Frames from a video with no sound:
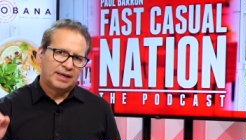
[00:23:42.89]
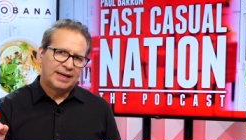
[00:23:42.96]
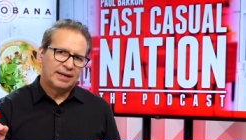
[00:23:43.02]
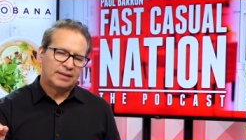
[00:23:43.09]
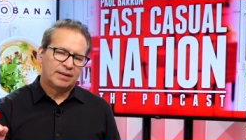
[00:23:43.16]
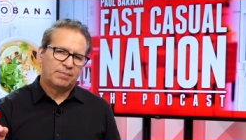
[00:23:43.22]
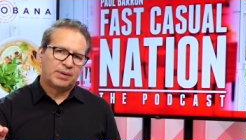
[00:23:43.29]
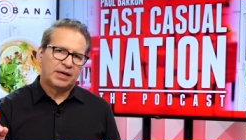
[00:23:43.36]

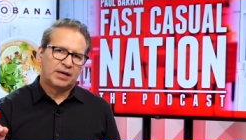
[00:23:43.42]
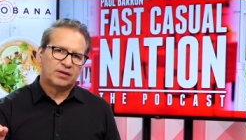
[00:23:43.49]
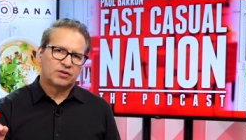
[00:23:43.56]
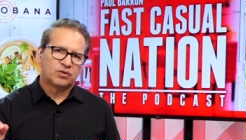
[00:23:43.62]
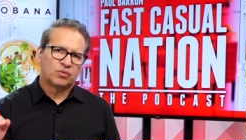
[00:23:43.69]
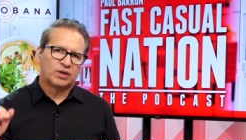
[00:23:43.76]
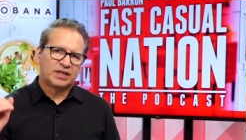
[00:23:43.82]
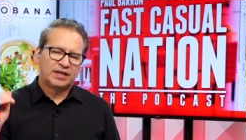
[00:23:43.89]
Hit the bell
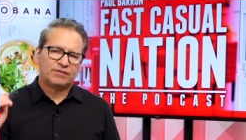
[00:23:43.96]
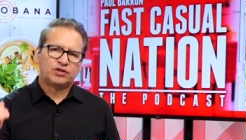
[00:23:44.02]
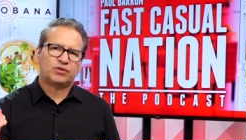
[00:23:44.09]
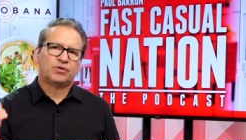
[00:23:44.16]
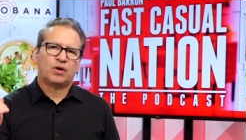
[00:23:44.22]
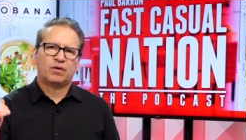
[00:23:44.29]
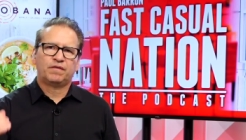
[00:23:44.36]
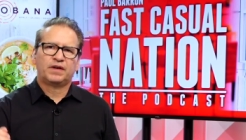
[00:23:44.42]
so it gives
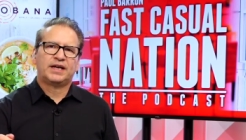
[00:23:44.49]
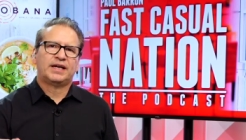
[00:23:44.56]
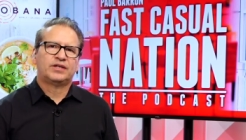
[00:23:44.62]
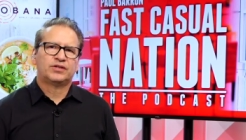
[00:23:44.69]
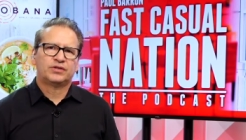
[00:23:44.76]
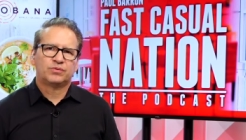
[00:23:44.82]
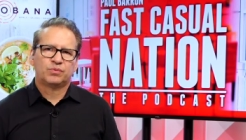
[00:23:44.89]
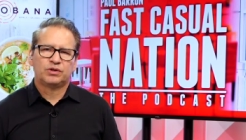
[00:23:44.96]
you
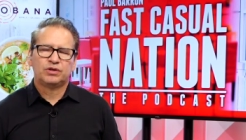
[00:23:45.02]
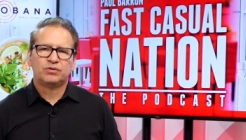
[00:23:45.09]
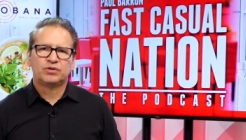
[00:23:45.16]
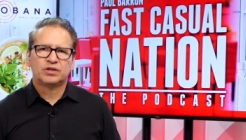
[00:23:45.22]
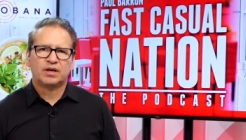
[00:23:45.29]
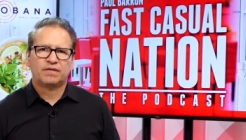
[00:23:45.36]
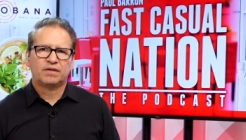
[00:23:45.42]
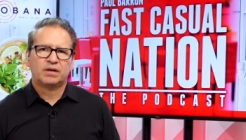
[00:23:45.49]
notifications when new
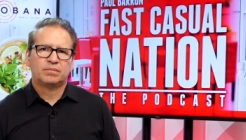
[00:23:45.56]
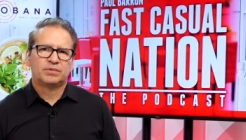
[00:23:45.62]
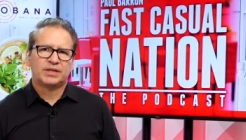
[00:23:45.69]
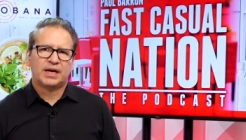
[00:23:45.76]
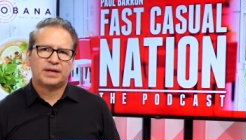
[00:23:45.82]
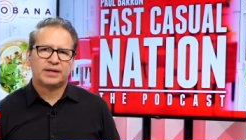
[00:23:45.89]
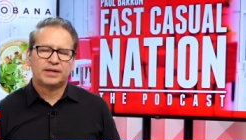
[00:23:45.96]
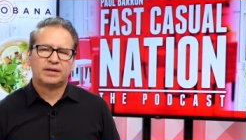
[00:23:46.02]
stuff comes
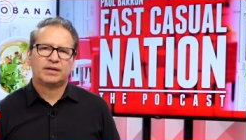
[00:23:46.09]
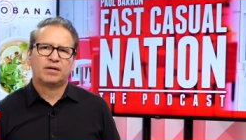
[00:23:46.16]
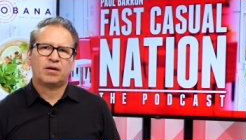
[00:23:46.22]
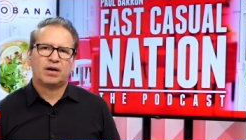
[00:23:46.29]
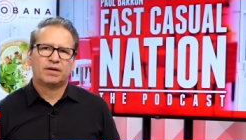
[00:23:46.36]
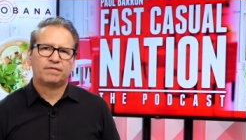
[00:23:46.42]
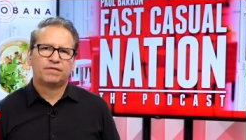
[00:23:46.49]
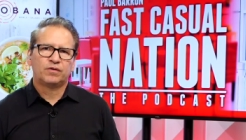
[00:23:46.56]
out here
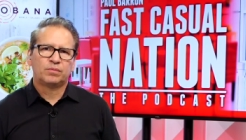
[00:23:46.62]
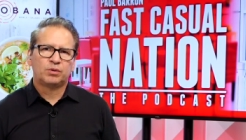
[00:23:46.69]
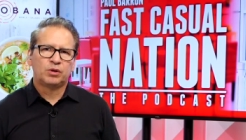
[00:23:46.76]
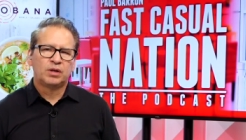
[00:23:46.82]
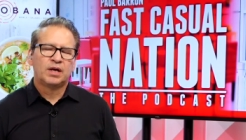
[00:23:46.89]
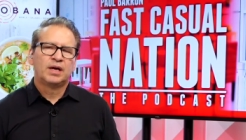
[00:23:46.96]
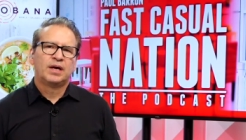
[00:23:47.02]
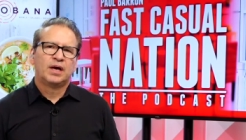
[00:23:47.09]
on
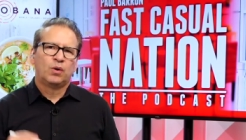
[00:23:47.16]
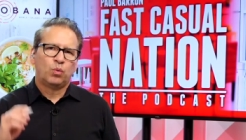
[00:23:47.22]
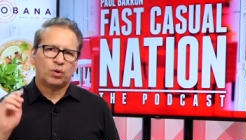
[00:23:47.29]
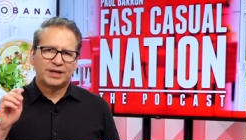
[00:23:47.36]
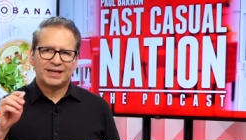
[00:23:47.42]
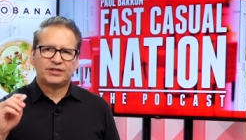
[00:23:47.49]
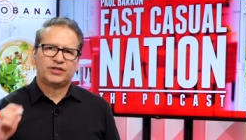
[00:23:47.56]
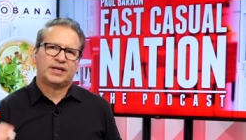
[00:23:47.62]
Foodable.
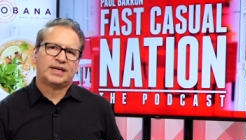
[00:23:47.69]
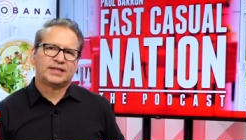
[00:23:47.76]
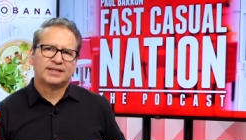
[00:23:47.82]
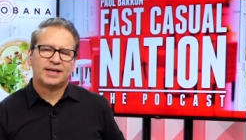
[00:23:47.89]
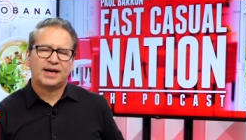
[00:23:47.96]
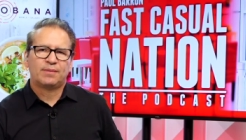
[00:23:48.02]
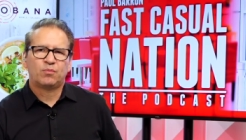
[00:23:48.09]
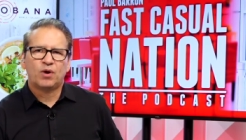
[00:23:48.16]
We'll catch you next
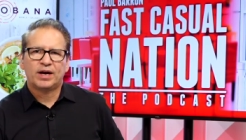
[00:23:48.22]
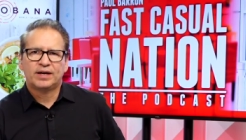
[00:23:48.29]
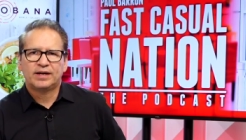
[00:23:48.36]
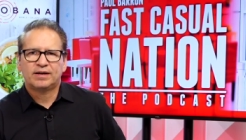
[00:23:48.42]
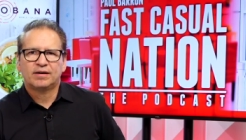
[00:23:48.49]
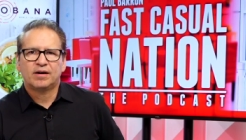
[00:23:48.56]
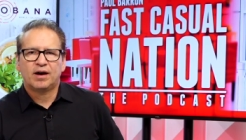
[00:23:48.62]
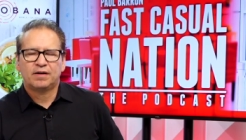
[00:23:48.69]
time right
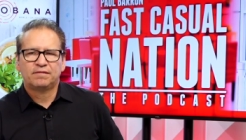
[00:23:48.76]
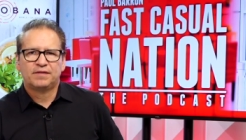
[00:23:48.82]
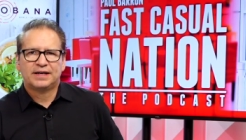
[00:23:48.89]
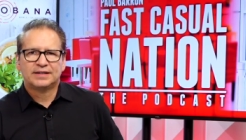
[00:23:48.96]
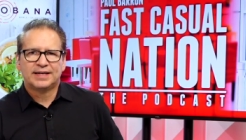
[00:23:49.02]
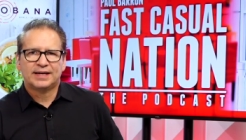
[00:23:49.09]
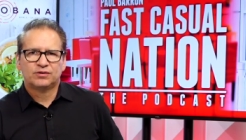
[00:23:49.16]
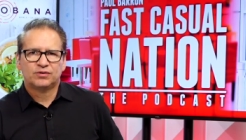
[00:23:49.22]
here on
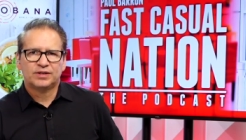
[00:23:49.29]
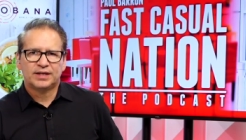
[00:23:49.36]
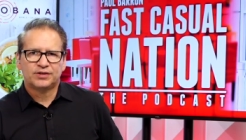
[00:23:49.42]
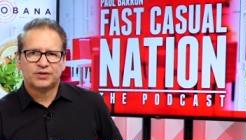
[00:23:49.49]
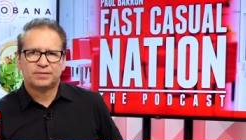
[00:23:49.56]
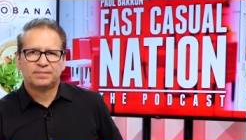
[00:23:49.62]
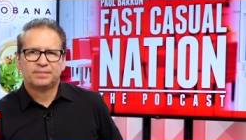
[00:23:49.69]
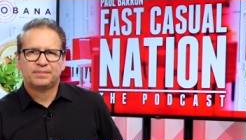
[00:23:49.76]
Fast Casual
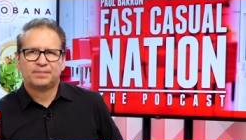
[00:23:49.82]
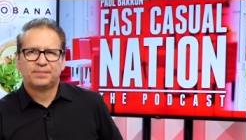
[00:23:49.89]
Nation.